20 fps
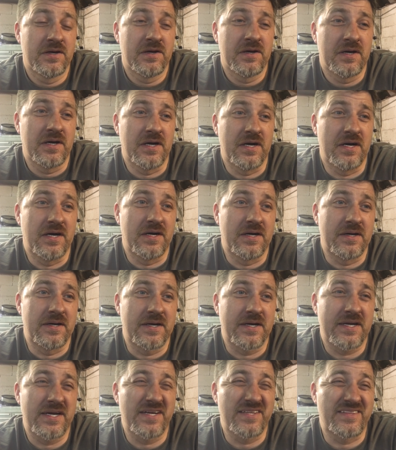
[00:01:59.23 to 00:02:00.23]

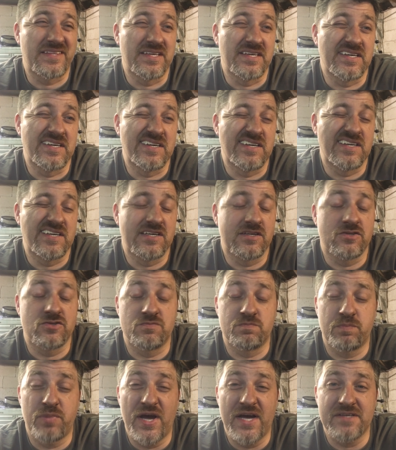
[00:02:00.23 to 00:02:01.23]
I got the
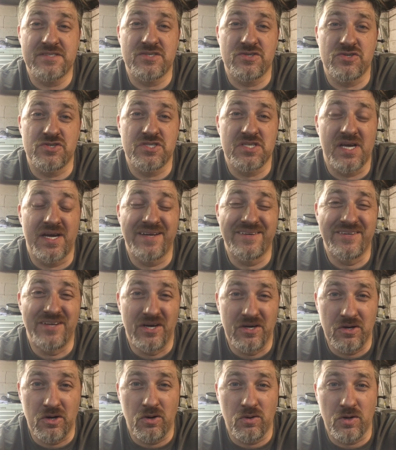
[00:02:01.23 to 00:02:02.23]
passenger side
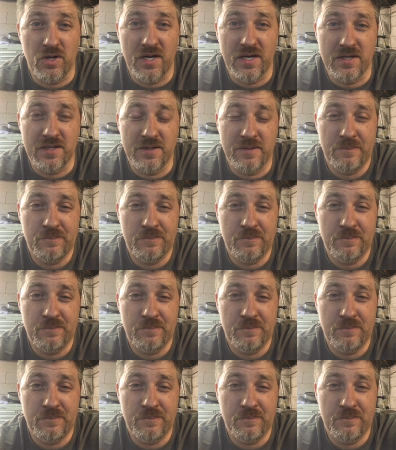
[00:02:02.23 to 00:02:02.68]
done already.